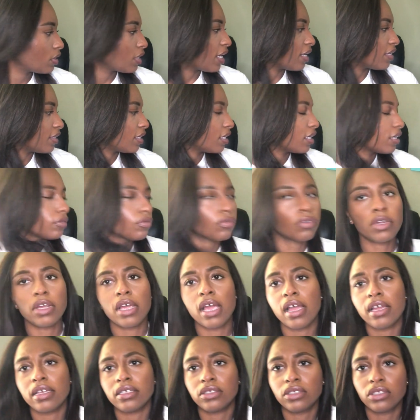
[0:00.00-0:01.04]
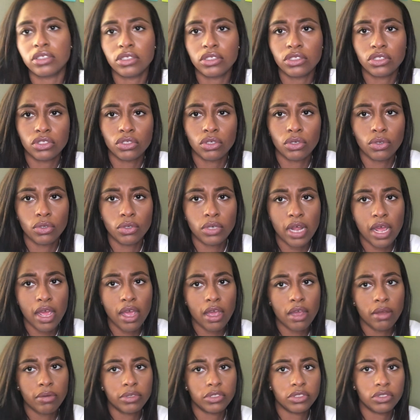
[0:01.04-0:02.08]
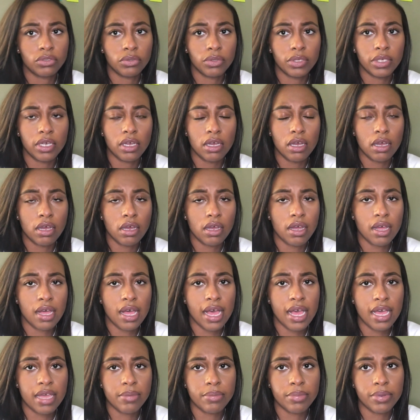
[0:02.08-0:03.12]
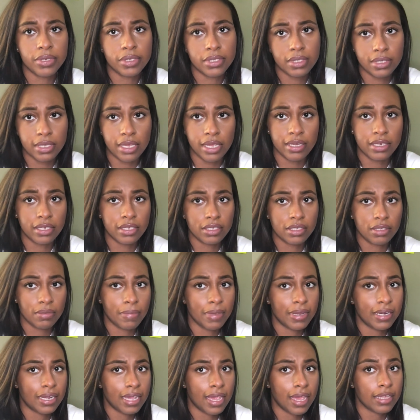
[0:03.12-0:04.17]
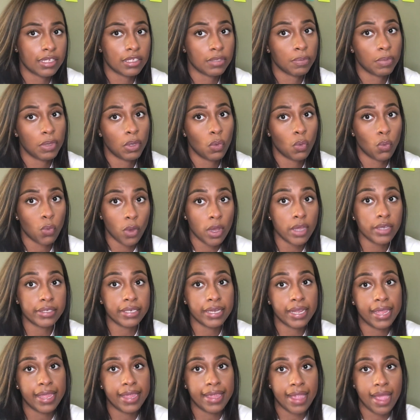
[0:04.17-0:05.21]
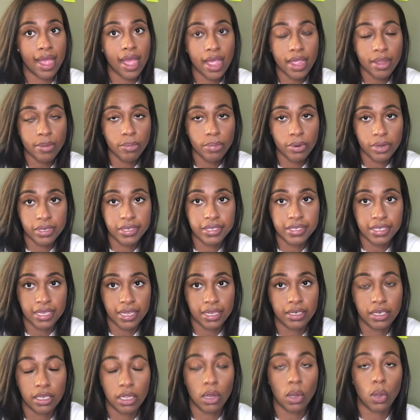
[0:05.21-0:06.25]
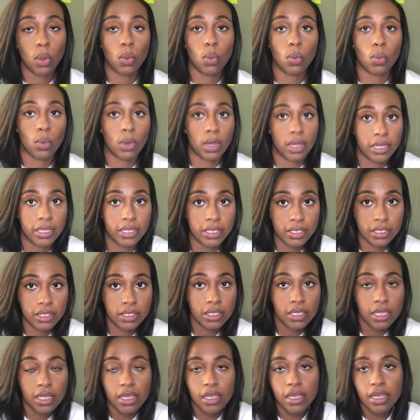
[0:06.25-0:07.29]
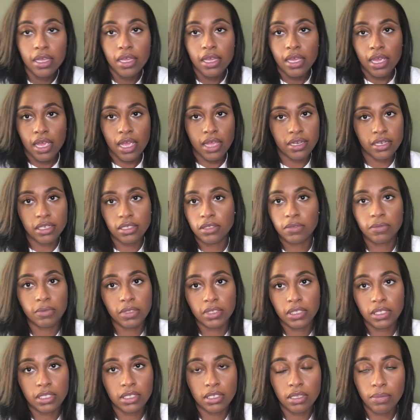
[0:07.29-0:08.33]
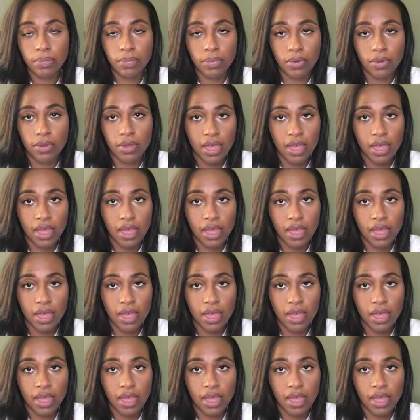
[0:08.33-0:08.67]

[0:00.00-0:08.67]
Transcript: I think where I just showed how I was doing a hybrid signing, somebody asked me what a hybrid signing was. And it's really simple.